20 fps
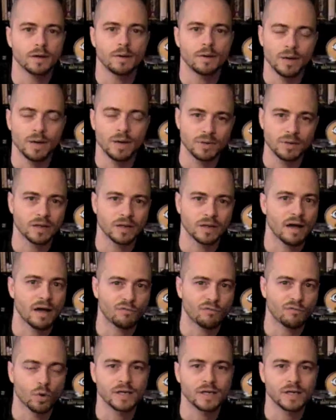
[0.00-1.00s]
Maybe in that
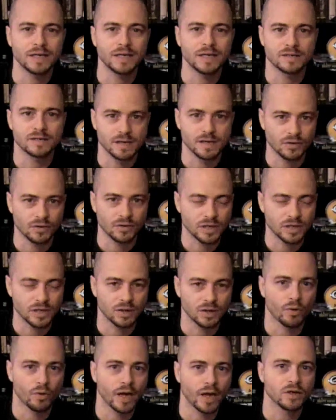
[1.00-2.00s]
14 to 17
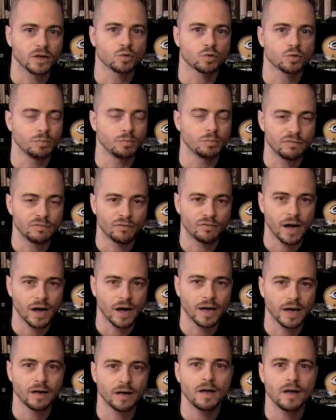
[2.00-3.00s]
range would be
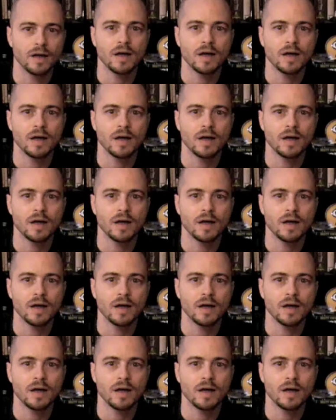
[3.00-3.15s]
fine.